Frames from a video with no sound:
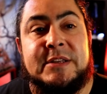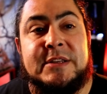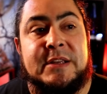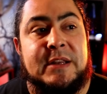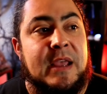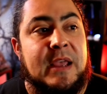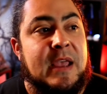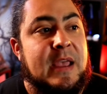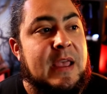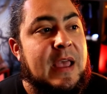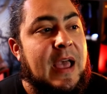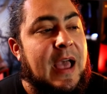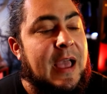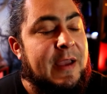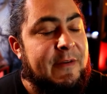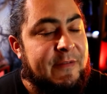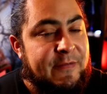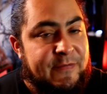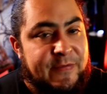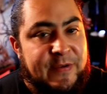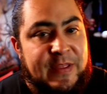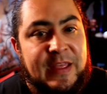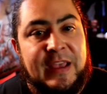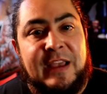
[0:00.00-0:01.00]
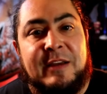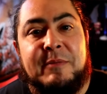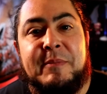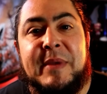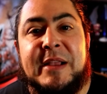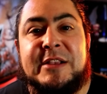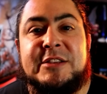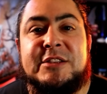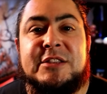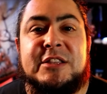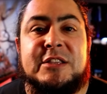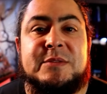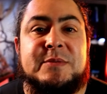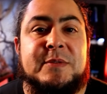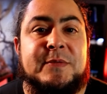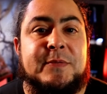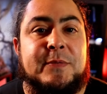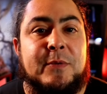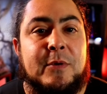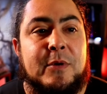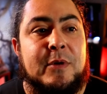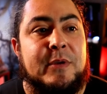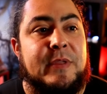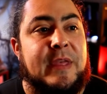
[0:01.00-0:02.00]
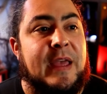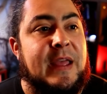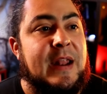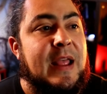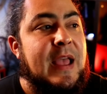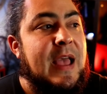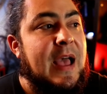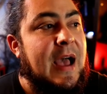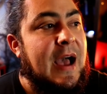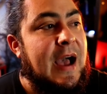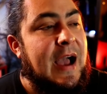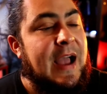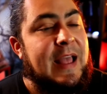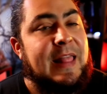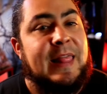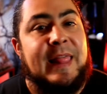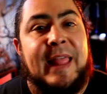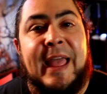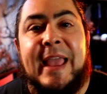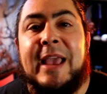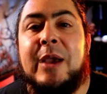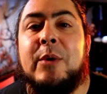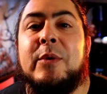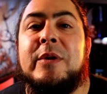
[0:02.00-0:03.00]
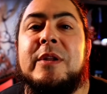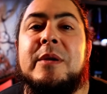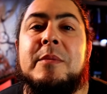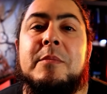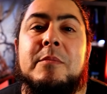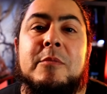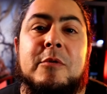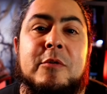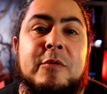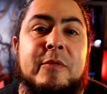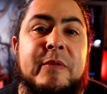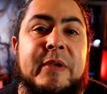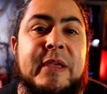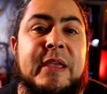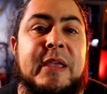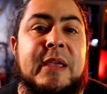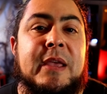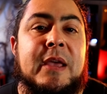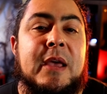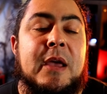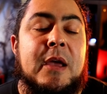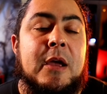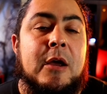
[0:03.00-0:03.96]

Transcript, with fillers: and I feel like I've mentioned this before that I like when a movie